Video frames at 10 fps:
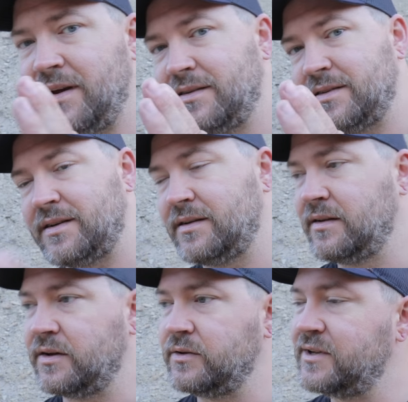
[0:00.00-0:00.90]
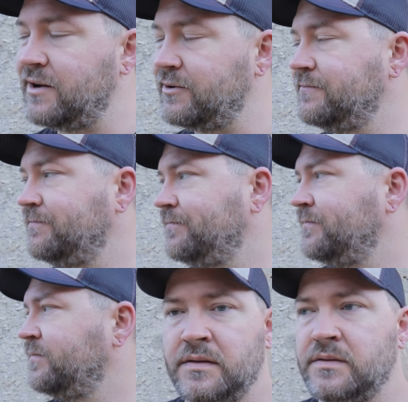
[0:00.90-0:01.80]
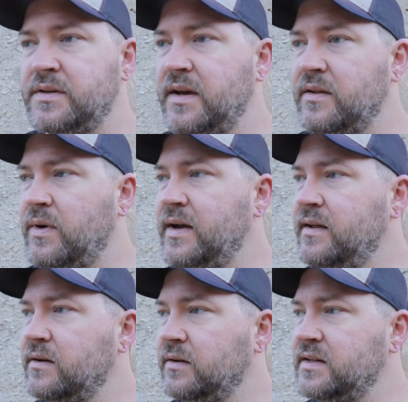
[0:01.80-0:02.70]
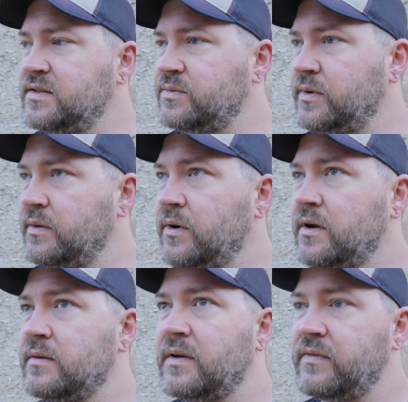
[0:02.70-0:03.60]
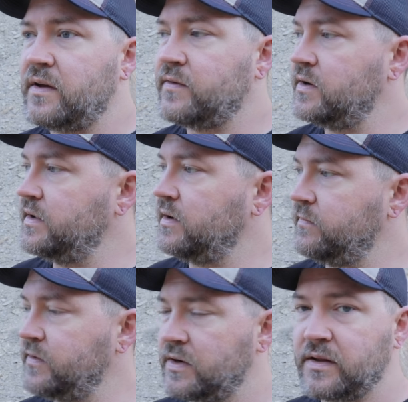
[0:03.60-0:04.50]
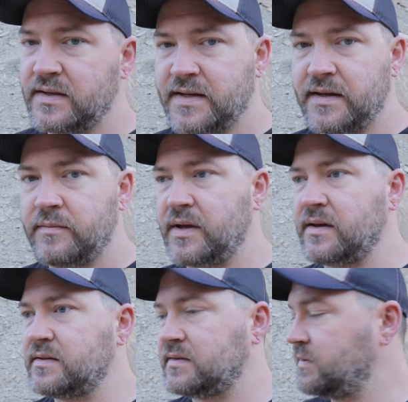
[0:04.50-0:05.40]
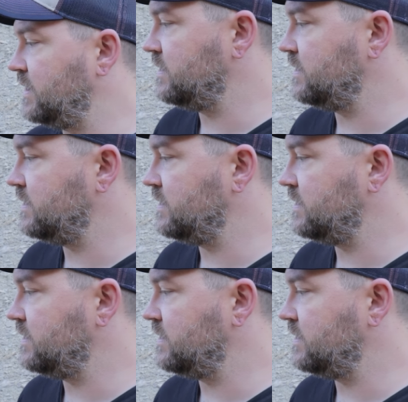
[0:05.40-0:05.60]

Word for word: not to include that one. So yeah, the wide angle lens is really working in my favor to help fit all this in because I'm kind